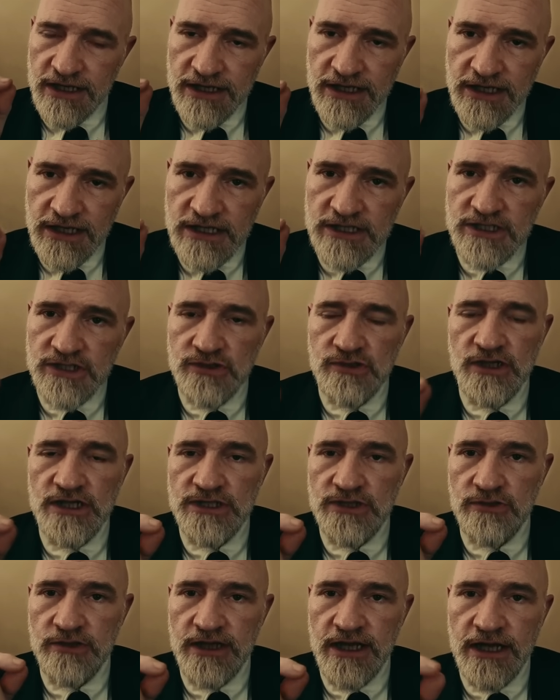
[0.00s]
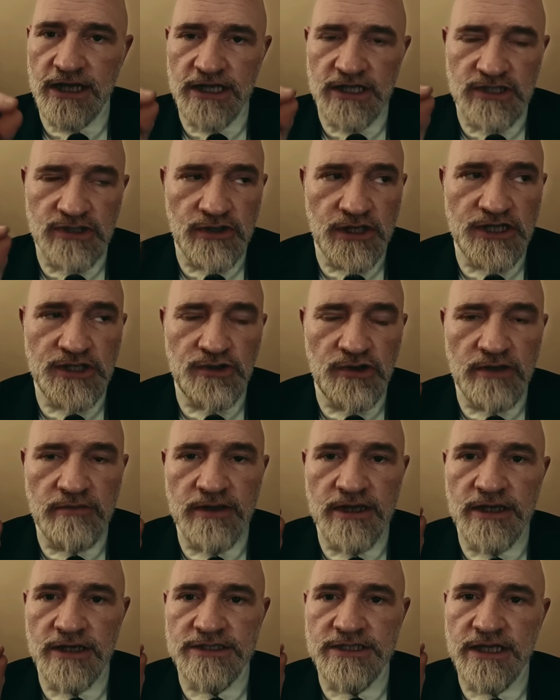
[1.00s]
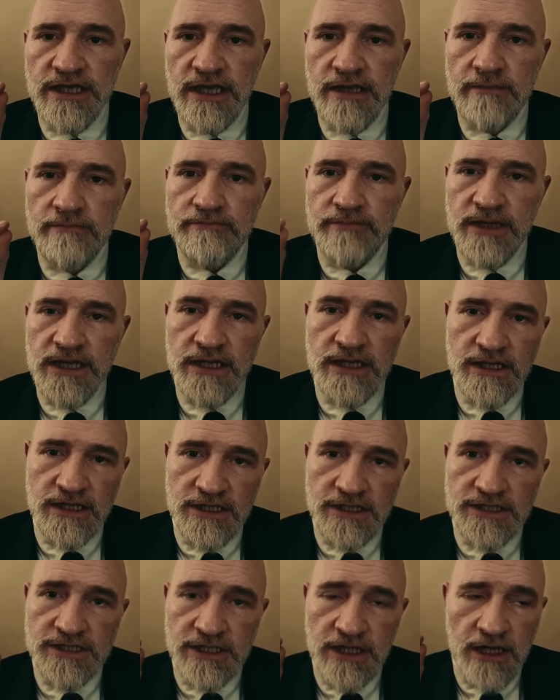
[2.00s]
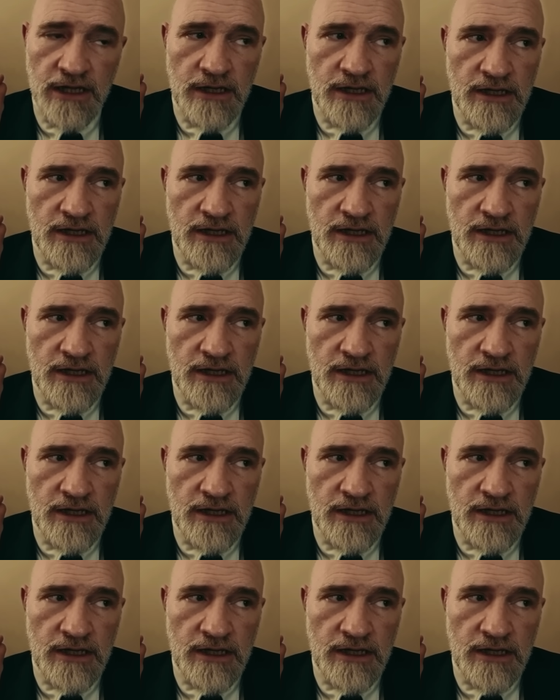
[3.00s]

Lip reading: It is treachery, and it's treachery because it impedes